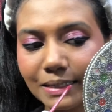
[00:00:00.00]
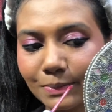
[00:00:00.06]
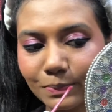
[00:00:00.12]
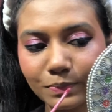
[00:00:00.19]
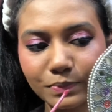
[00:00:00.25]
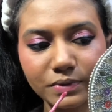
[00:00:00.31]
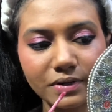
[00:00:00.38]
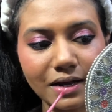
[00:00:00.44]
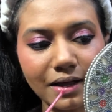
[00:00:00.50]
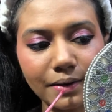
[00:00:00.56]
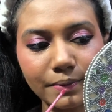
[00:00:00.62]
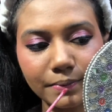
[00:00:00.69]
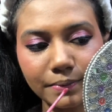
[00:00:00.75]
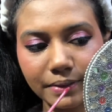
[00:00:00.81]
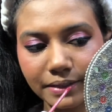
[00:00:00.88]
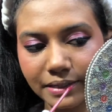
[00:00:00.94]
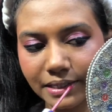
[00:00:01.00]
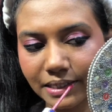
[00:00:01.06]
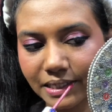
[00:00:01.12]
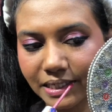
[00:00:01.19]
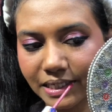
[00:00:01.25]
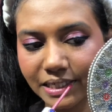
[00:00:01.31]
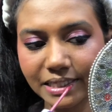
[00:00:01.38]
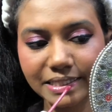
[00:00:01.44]
brown
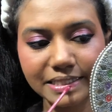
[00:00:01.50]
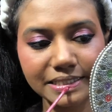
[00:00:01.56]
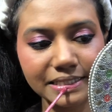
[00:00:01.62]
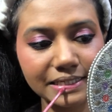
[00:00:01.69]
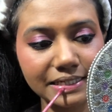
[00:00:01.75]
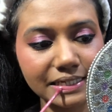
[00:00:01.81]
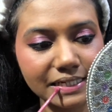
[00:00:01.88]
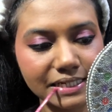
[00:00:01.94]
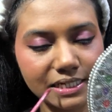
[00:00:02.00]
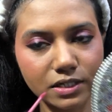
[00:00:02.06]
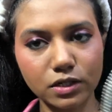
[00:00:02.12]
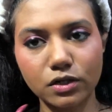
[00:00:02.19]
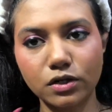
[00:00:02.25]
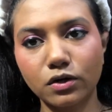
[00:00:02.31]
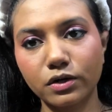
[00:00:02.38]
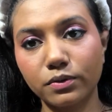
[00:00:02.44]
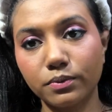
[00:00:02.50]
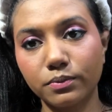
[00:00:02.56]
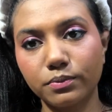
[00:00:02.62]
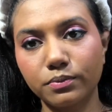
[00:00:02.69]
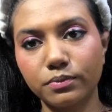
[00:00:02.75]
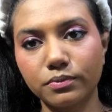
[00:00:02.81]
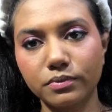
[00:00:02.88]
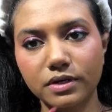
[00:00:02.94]
skinned girl, okay,
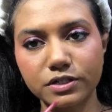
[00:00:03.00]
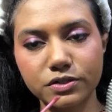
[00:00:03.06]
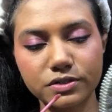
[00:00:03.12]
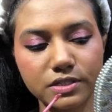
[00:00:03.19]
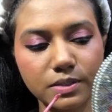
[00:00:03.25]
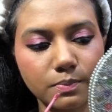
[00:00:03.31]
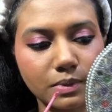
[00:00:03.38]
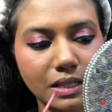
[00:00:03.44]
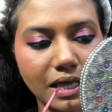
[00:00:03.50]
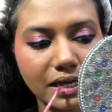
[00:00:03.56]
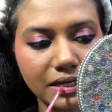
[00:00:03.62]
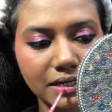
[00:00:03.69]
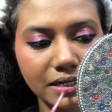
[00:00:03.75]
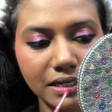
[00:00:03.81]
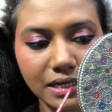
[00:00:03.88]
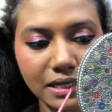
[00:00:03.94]
I should say black,